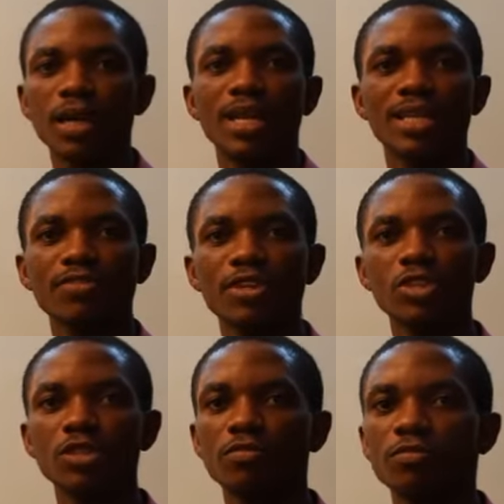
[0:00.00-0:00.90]

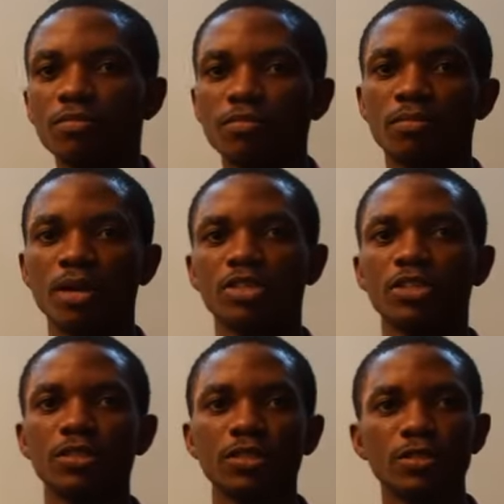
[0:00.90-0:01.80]
Classification of
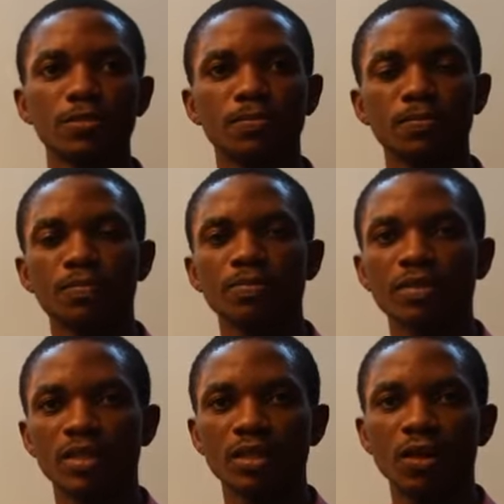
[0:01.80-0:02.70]
machines.
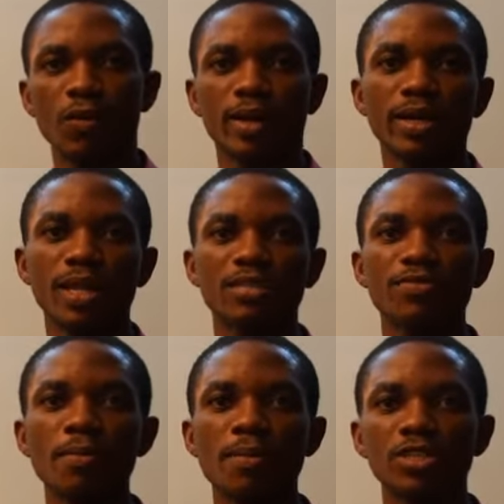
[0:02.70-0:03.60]
We can
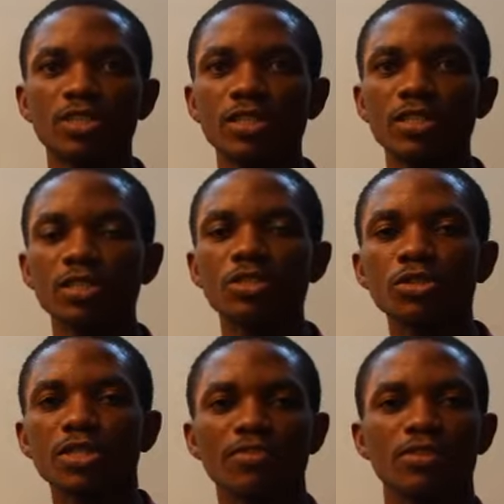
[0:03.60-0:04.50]
classify machines
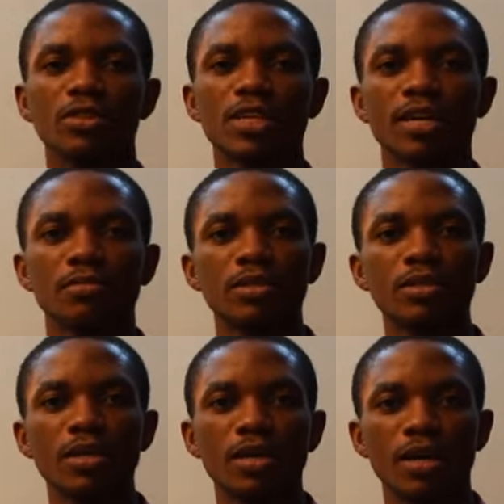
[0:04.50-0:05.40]
into several
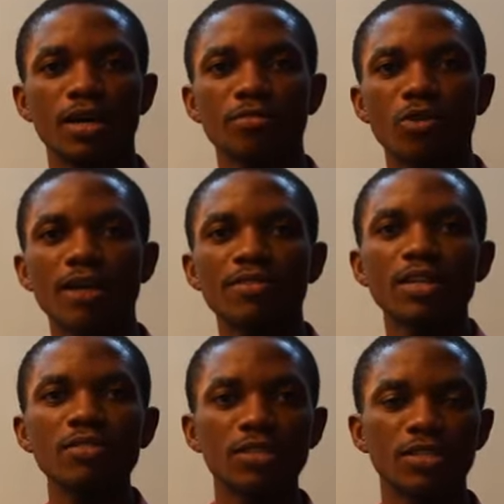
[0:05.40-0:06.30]
types. We have the
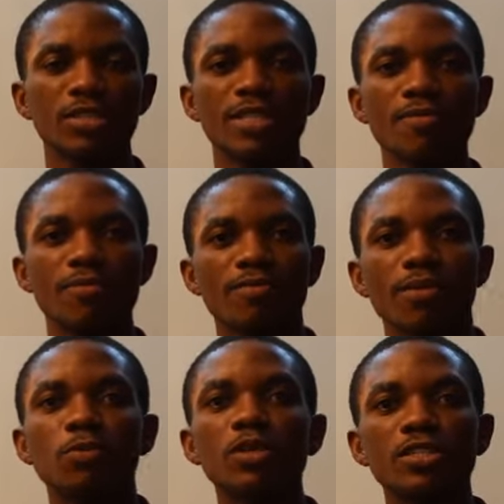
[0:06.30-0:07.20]
lever system, we have
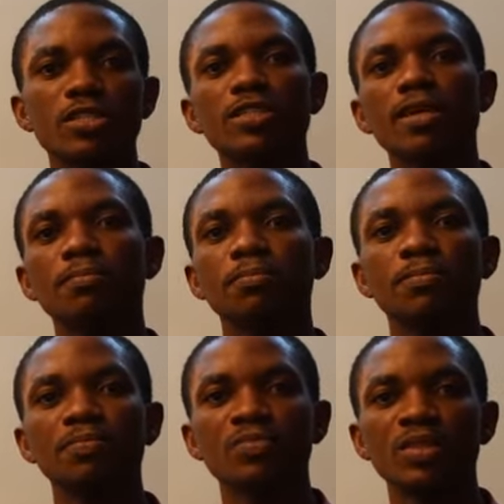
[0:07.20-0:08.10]
the pulley system,
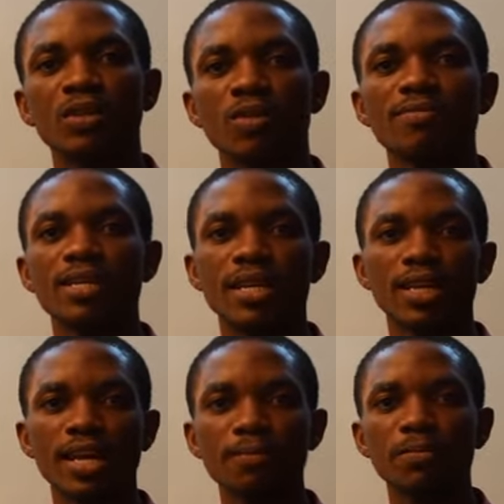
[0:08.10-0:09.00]
we have the
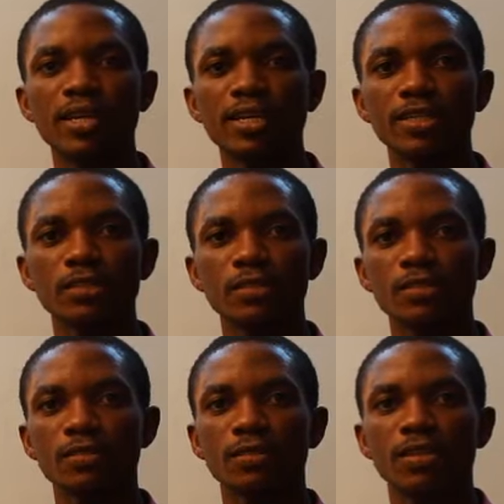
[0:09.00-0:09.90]
inclined
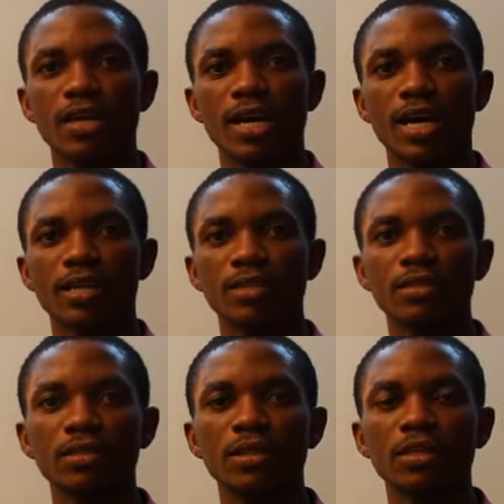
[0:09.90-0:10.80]
planes
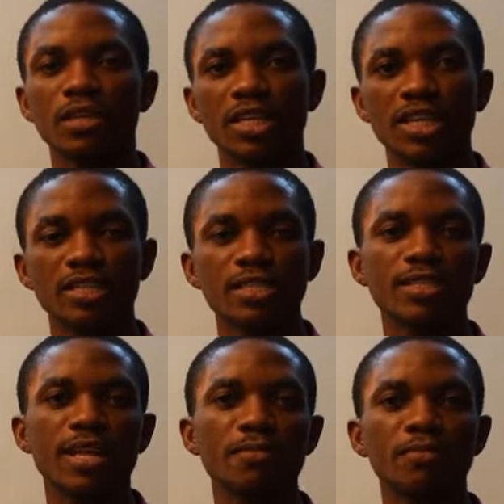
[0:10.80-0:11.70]
and gear
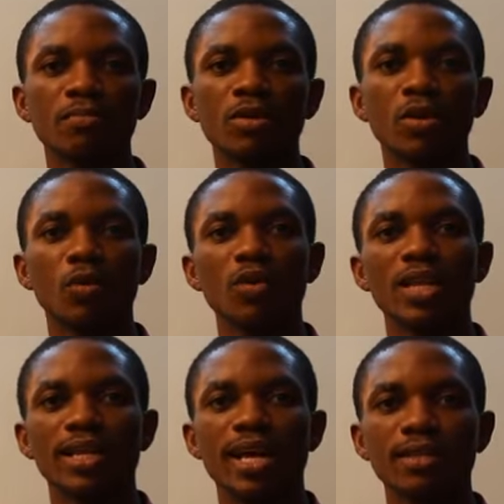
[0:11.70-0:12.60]
system,
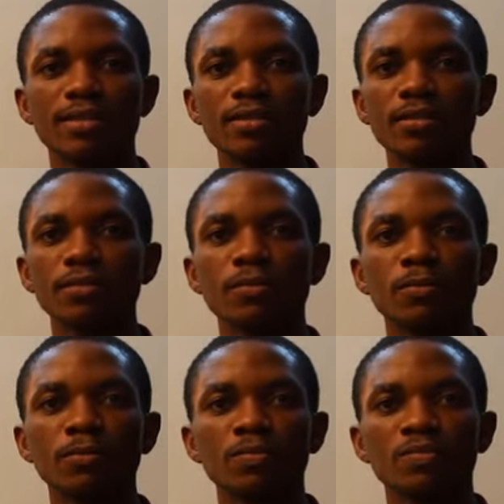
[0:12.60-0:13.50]
wheel and axle,
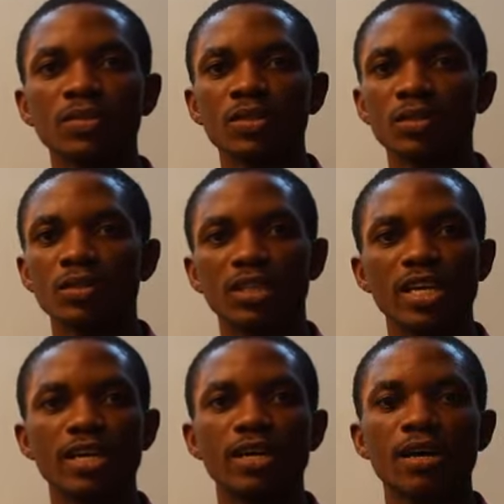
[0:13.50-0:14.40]

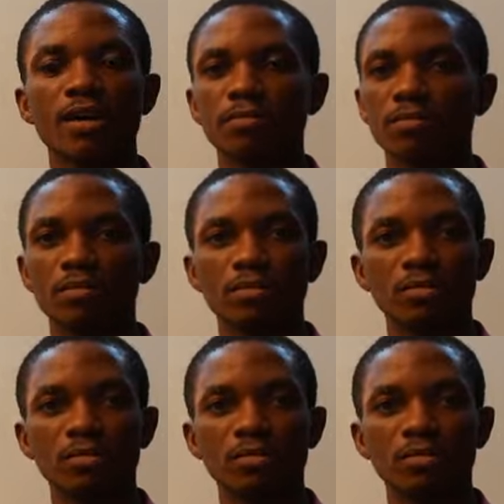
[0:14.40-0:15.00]
the